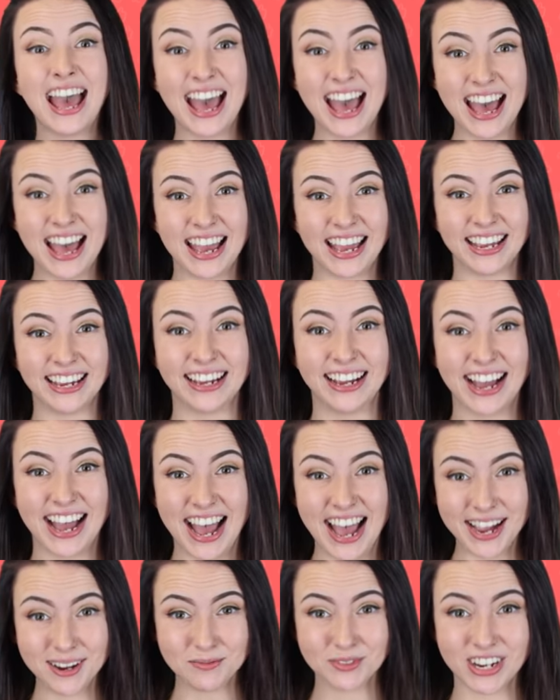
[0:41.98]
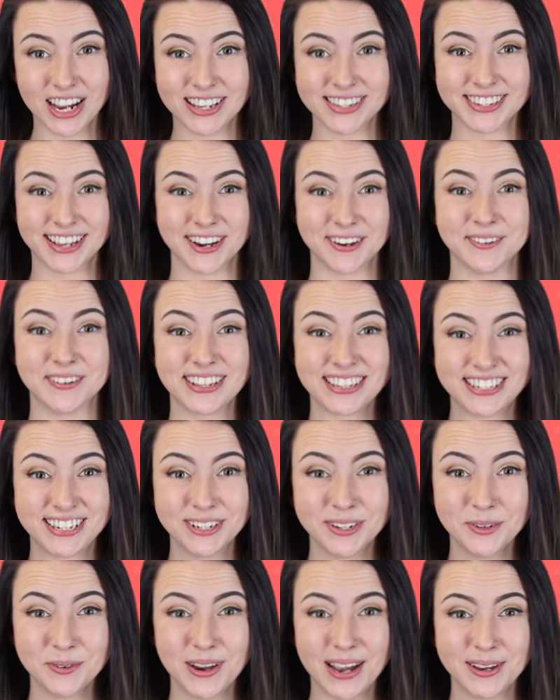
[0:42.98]
Hi, I'm Jessica with
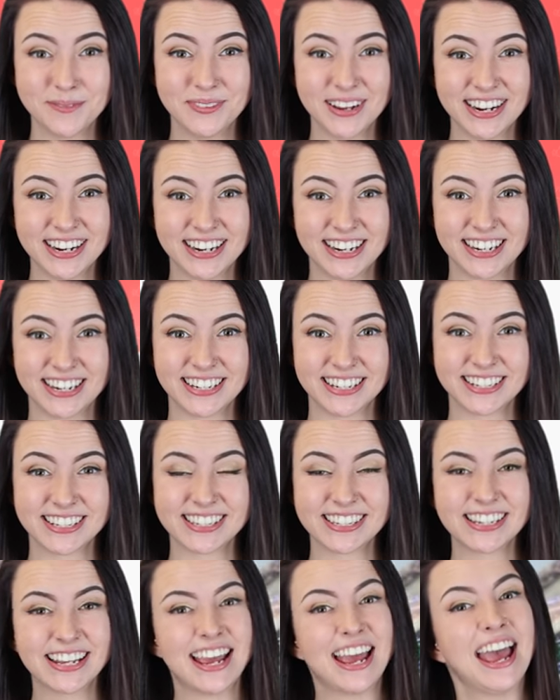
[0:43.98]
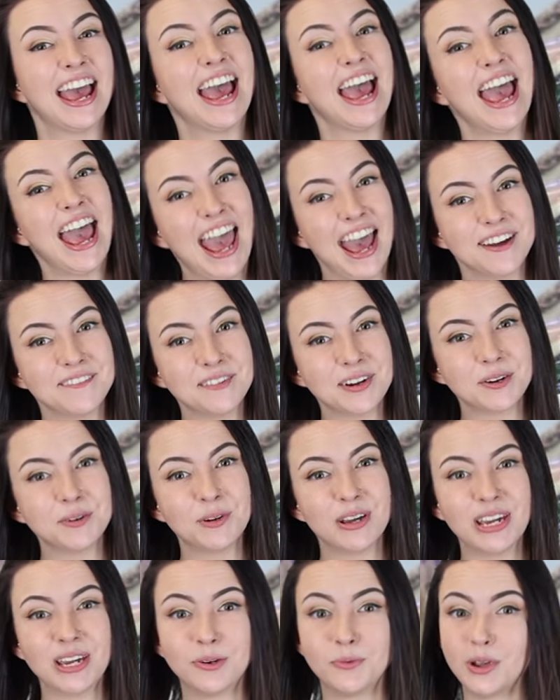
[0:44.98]
Two Way Mirrors. Every
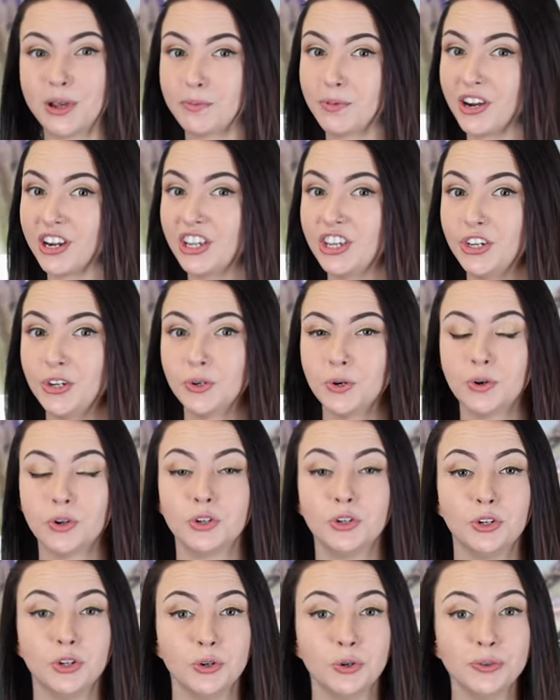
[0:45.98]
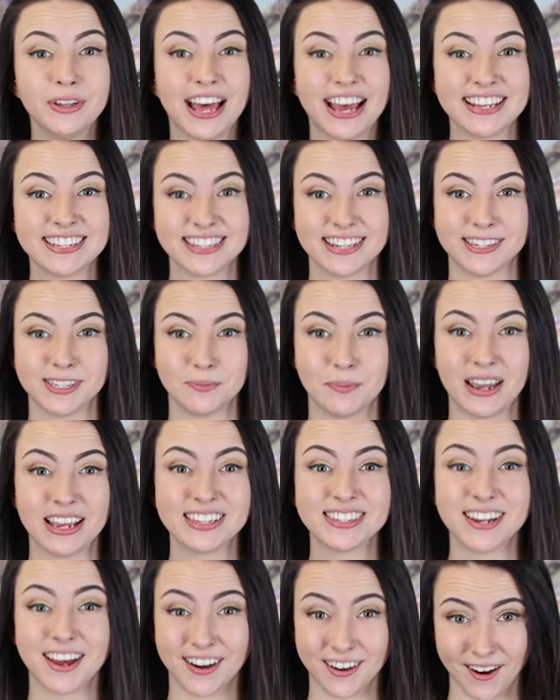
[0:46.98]
week we bring you new lessons
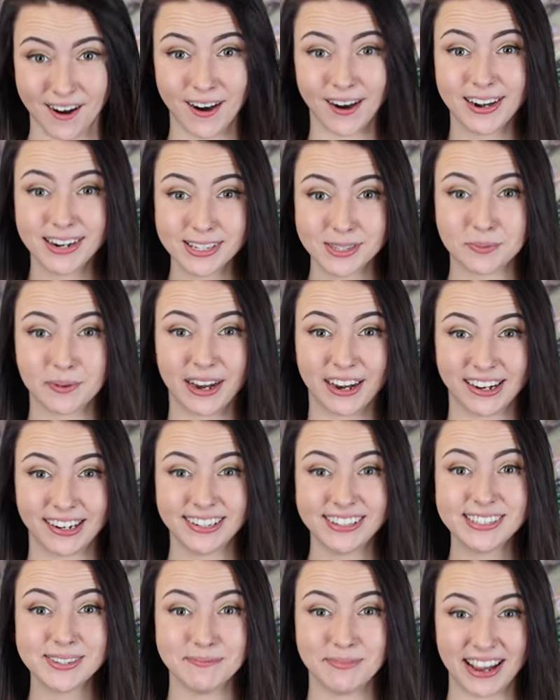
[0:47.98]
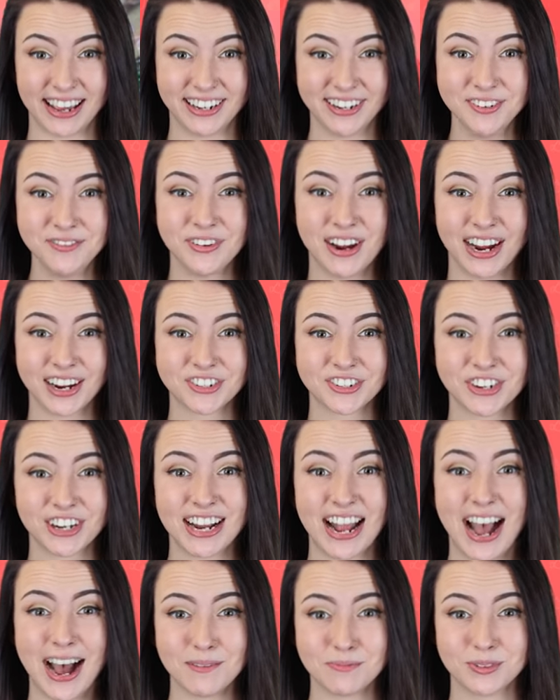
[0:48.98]
based on our experience
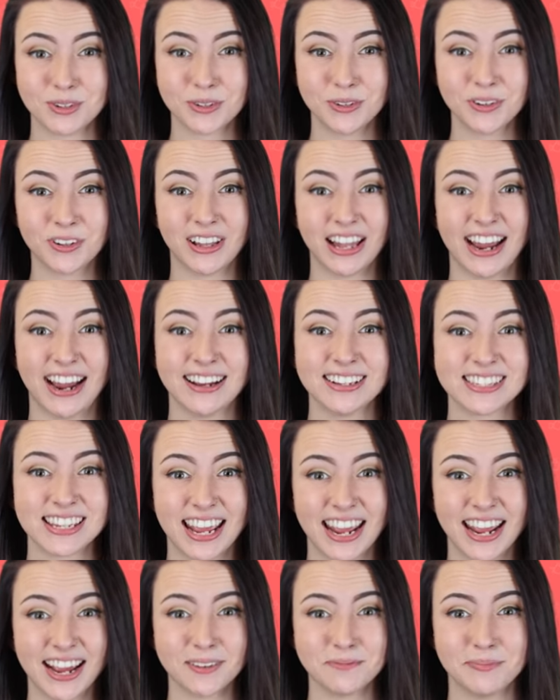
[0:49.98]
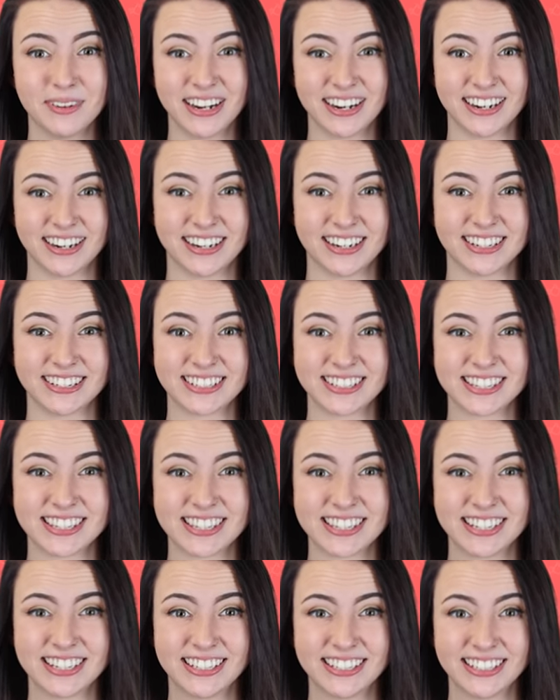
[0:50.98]
manufacturing optical glass and
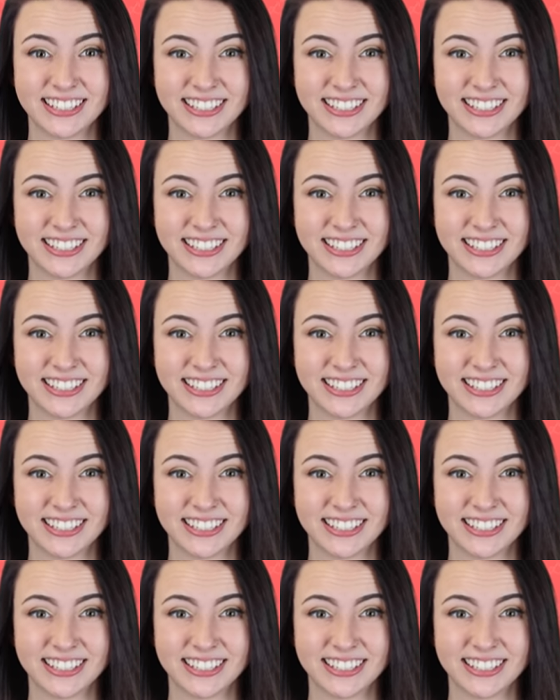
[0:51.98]
mirrors.